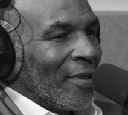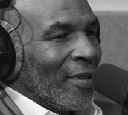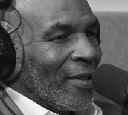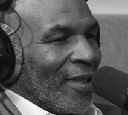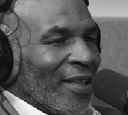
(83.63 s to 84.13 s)

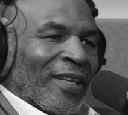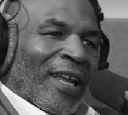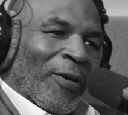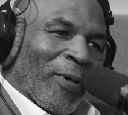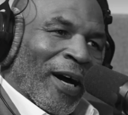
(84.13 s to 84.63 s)
Isn't
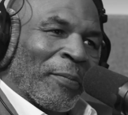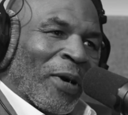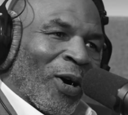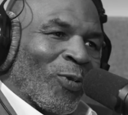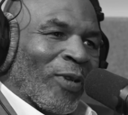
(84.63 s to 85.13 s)
that wild?
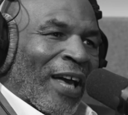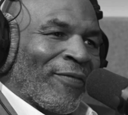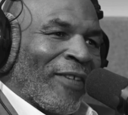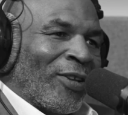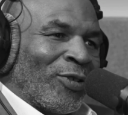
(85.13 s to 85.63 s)
My whole
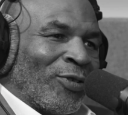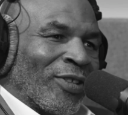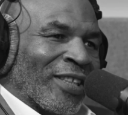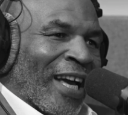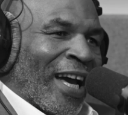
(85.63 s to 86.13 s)
life I knew
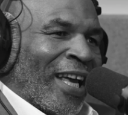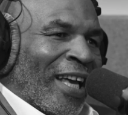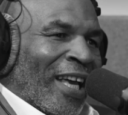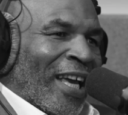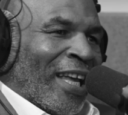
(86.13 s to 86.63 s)
this guy,
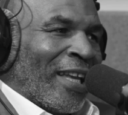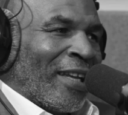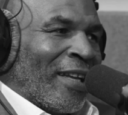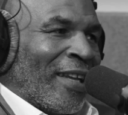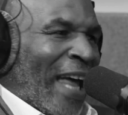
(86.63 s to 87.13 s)

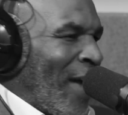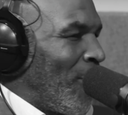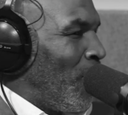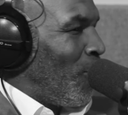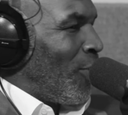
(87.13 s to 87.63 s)
and now I
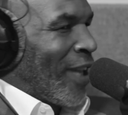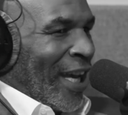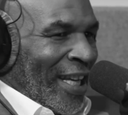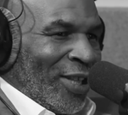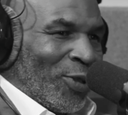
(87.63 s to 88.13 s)
know this
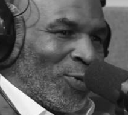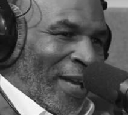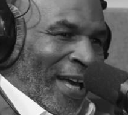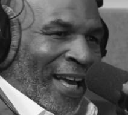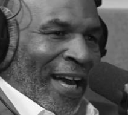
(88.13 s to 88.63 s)
guy. He knew that